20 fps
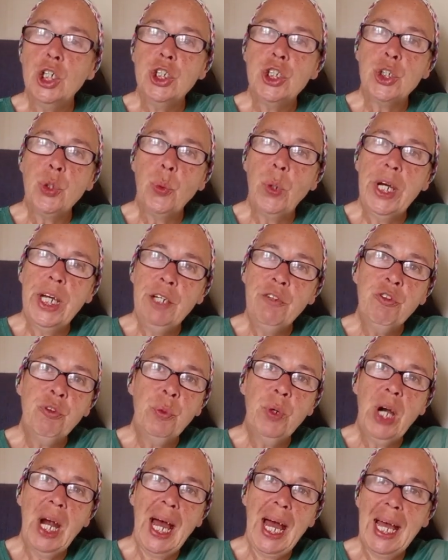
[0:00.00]
So
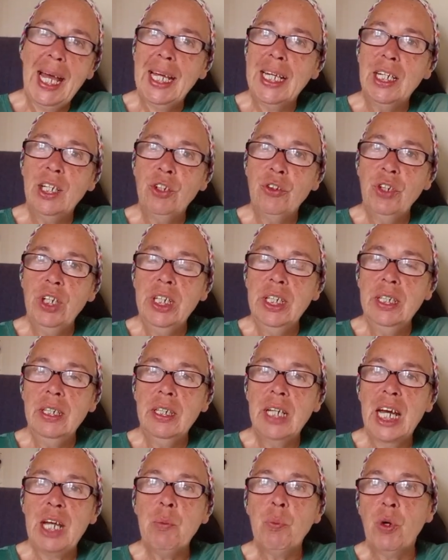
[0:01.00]
if we're angry
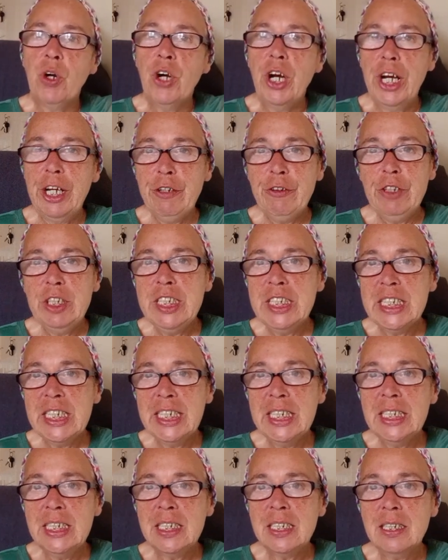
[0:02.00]
and we're
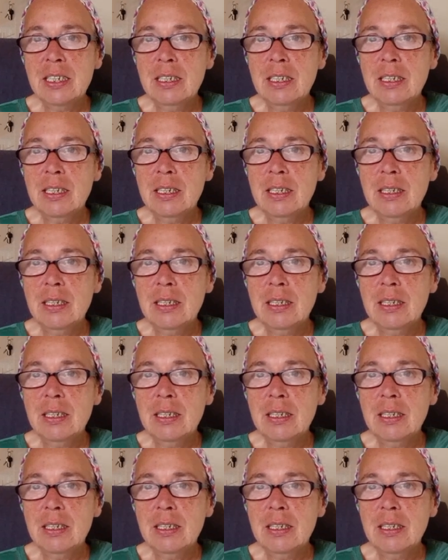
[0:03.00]
irritated,